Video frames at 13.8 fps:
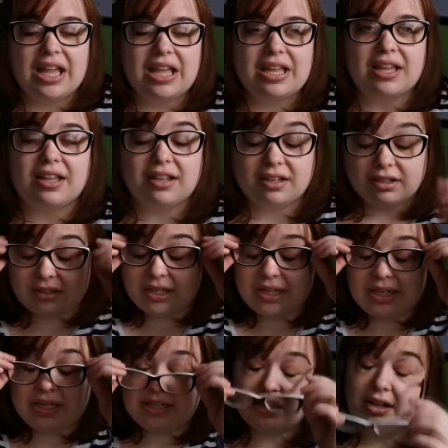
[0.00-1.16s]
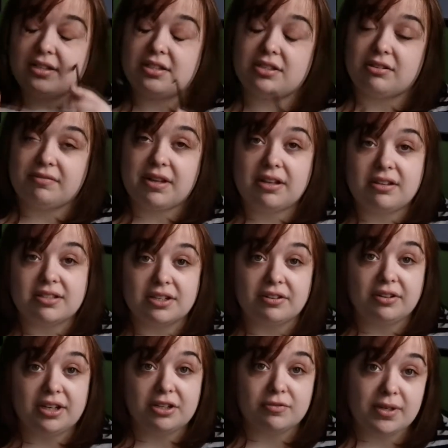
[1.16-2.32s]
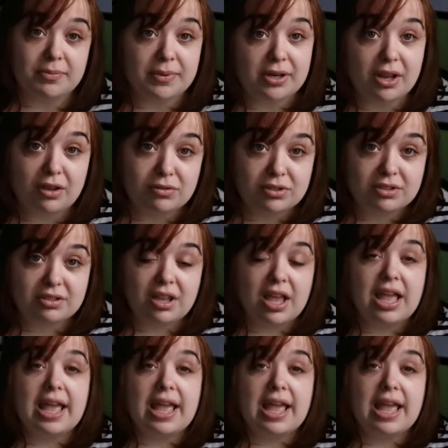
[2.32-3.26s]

I'm taking these glasses off now because I don't need to read my notes.